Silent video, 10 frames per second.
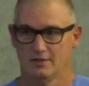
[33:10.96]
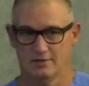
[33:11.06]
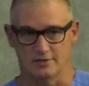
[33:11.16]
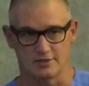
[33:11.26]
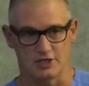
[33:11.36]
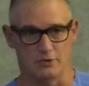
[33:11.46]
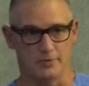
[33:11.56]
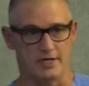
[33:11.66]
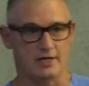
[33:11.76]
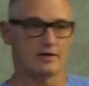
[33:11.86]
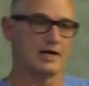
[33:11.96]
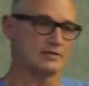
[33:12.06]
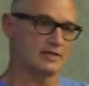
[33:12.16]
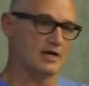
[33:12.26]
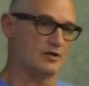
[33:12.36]
The COPDer
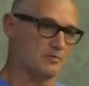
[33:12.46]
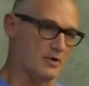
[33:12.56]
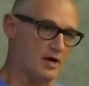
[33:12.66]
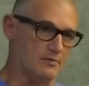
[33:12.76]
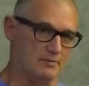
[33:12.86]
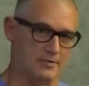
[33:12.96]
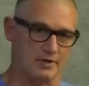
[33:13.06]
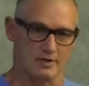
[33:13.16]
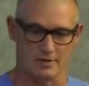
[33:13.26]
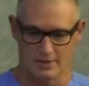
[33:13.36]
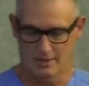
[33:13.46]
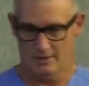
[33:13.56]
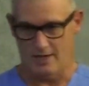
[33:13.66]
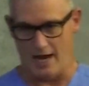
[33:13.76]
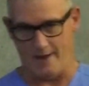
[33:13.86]
has the other problem. They're
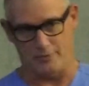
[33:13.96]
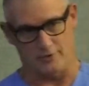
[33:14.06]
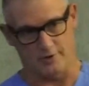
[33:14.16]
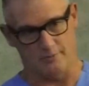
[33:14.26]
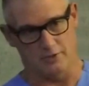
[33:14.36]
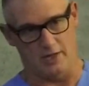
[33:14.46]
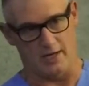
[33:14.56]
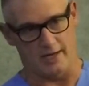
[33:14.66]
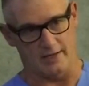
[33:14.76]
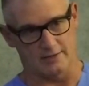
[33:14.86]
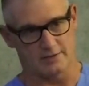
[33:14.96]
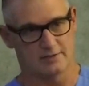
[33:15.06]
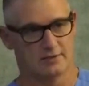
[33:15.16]
hyper compliant.